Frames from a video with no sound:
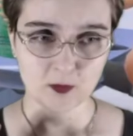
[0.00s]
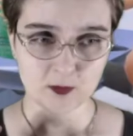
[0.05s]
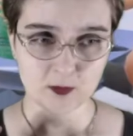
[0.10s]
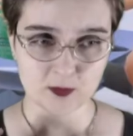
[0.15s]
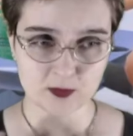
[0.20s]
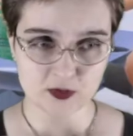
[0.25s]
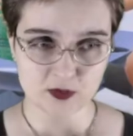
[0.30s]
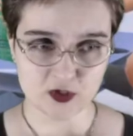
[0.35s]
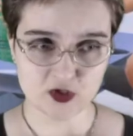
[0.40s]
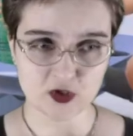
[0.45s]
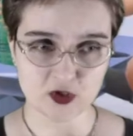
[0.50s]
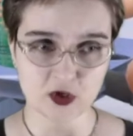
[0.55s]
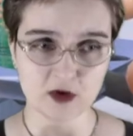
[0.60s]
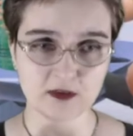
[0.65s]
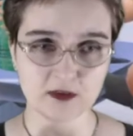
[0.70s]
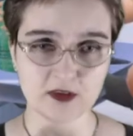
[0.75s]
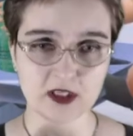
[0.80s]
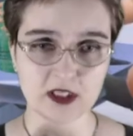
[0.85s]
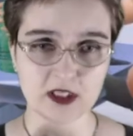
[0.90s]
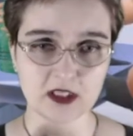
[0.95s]

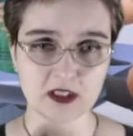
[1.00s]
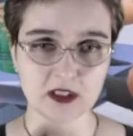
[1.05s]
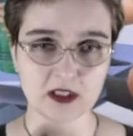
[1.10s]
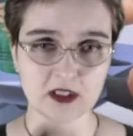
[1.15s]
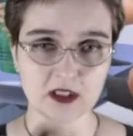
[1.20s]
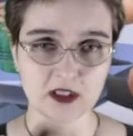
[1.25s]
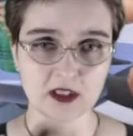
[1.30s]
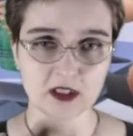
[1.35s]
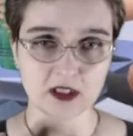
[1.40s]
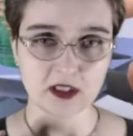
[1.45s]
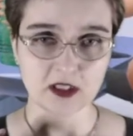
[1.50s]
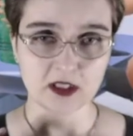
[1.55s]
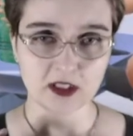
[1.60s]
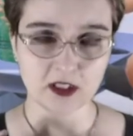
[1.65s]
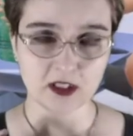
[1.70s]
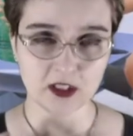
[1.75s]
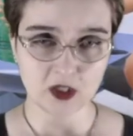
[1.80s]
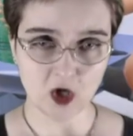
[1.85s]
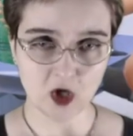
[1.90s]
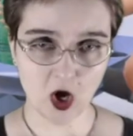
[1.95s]
preserving
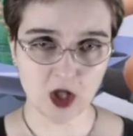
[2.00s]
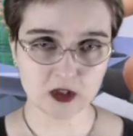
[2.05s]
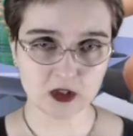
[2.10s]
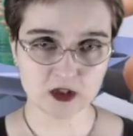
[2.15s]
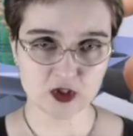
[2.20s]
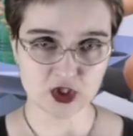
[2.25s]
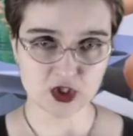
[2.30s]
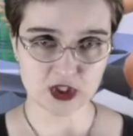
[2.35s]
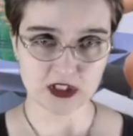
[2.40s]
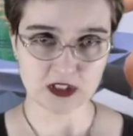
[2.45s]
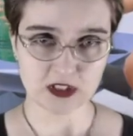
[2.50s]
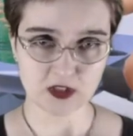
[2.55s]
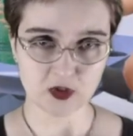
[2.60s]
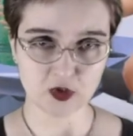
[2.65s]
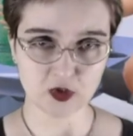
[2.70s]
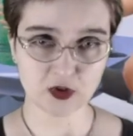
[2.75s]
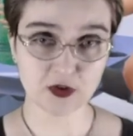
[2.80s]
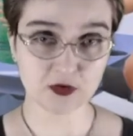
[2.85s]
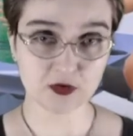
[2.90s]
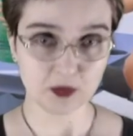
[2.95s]
ecology
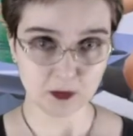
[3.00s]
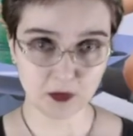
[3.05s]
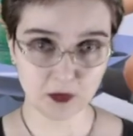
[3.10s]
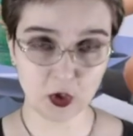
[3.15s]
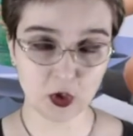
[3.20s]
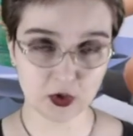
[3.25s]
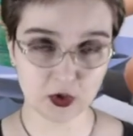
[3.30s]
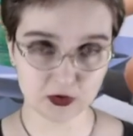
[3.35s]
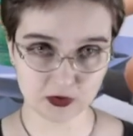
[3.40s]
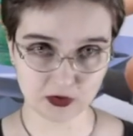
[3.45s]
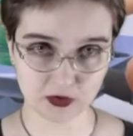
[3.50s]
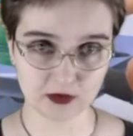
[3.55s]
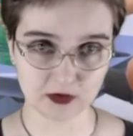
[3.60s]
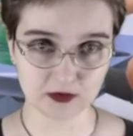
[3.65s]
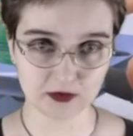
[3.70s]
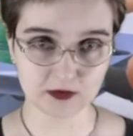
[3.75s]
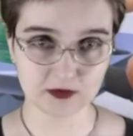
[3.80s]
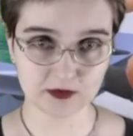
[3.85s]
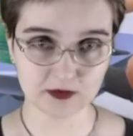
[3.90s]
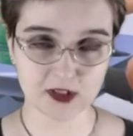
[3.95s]
through
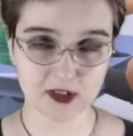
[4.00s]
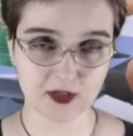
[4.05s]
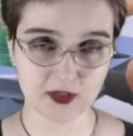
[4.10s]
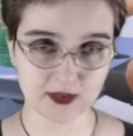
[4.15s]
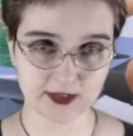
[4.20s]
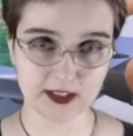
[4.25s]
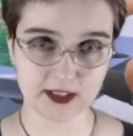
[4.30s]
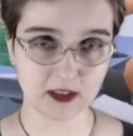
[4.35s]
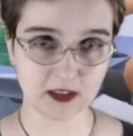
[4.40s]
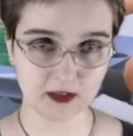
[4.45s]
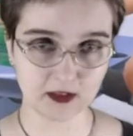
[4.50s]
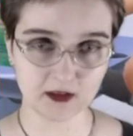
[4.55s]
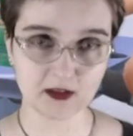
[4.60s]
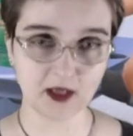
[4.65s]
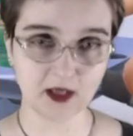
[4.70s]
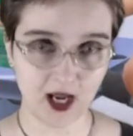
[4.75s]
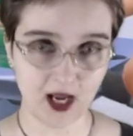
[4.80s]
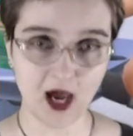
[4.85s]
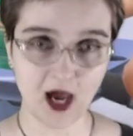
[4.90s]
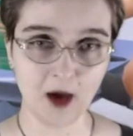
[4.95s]
murder thing
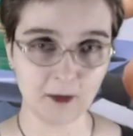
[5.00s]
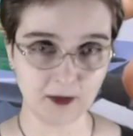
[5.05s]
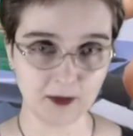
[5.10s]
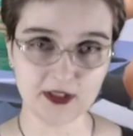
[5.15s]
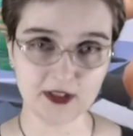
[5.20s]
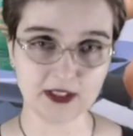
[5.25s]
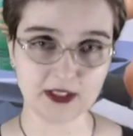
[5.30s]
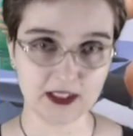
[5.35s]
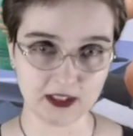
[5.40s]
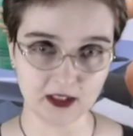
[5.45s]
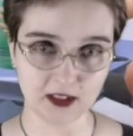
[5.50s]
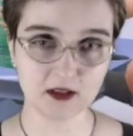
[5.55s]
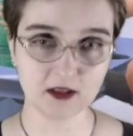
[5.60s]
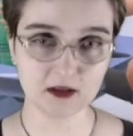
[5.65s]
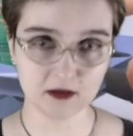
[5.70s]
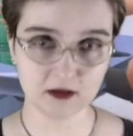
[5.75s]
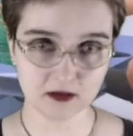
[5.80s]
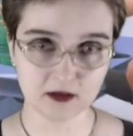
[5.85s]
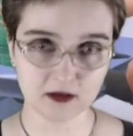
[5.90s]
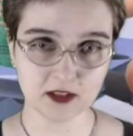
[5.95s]

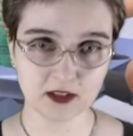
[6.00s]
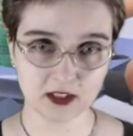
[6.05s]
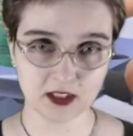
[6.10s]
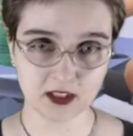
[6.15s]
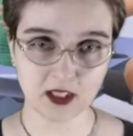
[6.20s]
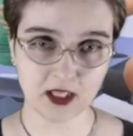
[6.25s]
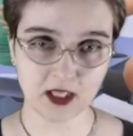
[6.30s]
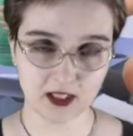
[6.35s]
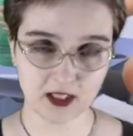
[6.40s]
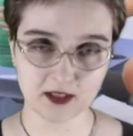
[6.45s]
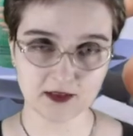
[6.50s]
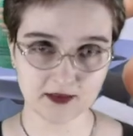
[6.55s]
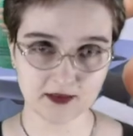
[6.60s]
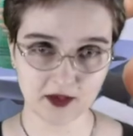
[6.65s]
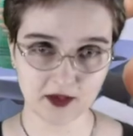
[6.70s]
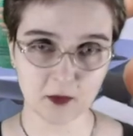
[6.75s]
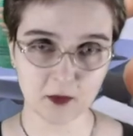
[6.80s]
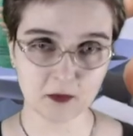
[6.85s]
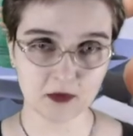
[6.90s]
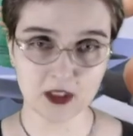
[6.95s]
happening in
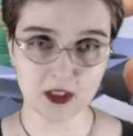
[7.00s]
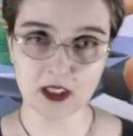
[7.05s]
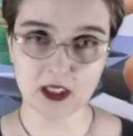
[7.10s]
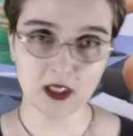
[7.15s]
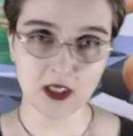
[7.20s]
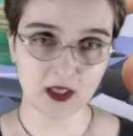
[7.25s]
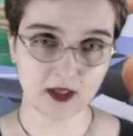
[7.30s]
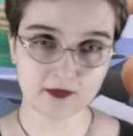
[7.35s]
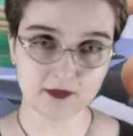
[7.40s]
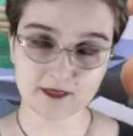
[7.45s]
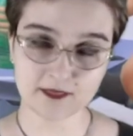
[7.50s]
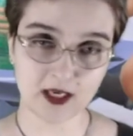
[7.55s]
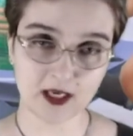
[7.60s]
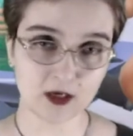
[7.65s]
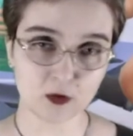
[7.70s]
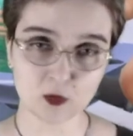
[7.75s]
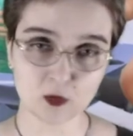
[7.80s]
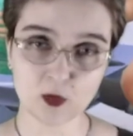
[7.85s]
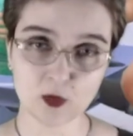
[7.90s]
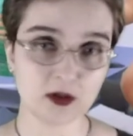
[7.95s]
them, and
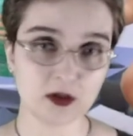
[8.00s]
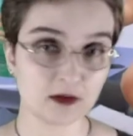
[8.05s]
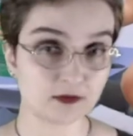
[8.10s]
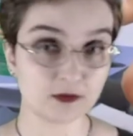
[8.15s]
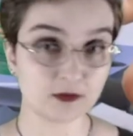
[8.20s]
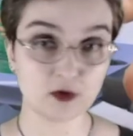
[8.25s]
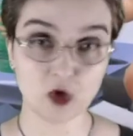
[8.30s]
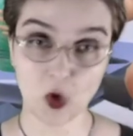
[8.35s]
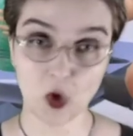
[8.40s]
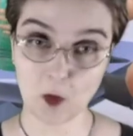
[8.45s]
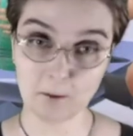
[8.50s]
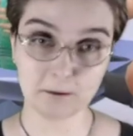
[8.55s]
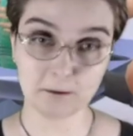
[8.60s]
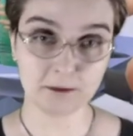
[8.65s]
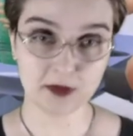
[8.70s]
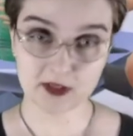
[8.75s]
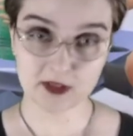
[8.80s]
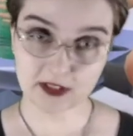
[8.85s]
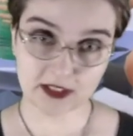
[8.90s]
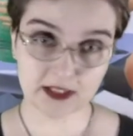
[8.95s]
that would have
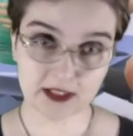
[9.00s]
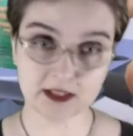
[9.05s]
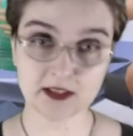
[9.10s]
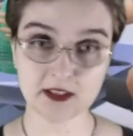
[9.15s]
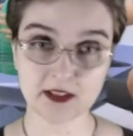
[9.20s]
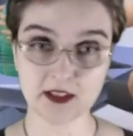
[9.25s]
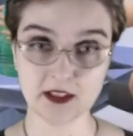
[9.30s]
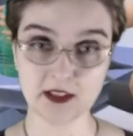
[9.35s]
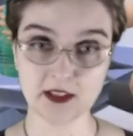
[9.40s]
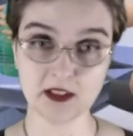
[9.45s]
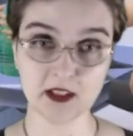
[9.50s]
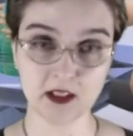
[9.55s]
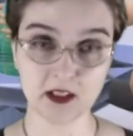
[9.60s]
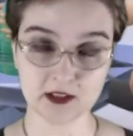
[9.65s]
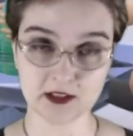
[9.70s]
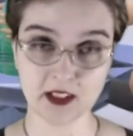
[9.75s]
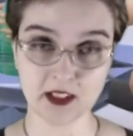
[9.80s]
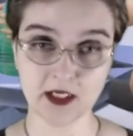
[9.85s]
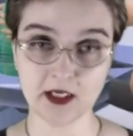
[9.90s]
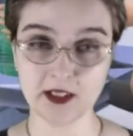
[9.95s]
completely
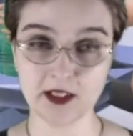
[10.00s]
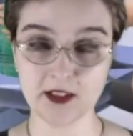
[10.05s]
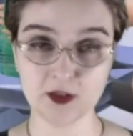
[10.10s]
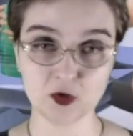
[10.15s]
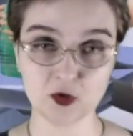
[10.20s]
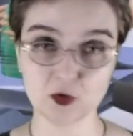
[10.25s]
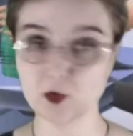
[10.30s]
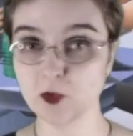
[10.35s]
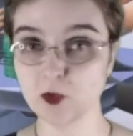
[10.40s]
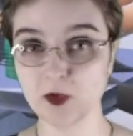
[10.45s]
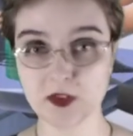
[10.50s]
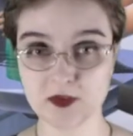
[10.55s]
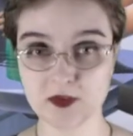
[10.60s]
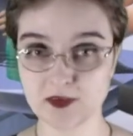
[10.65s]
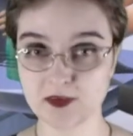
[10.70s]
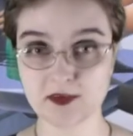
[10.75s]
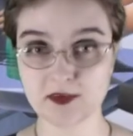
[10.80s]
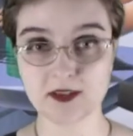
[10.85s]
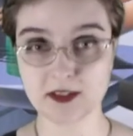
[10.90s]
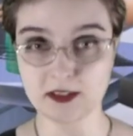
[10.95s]
aligned
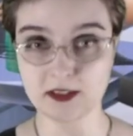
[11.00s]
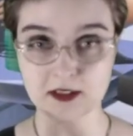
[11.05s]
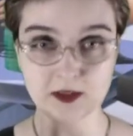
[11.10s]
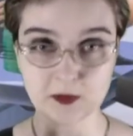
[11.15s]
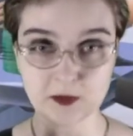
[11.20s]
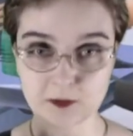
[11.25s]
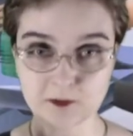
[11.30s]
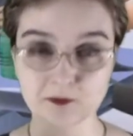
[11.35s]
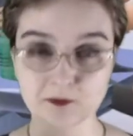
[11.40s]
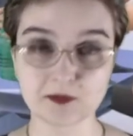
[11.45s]
with the